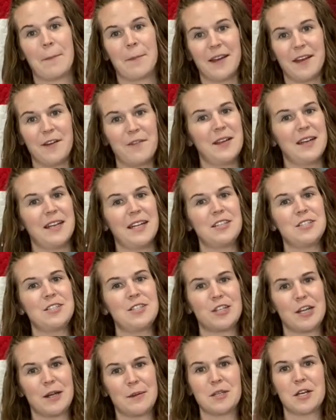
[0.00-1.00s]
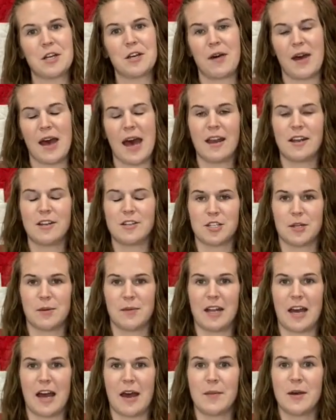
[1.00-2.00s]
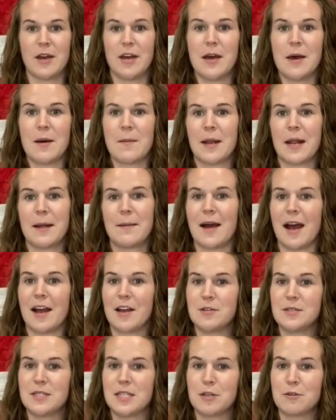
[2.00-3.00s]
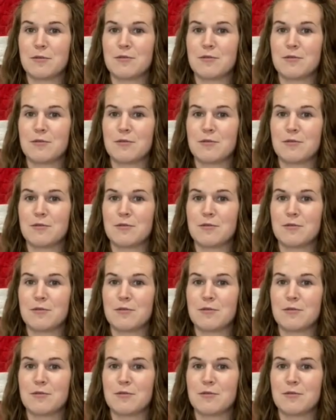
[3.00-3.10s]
If it needs trimmed, I'll go ahead and trim it up, but I'm not using a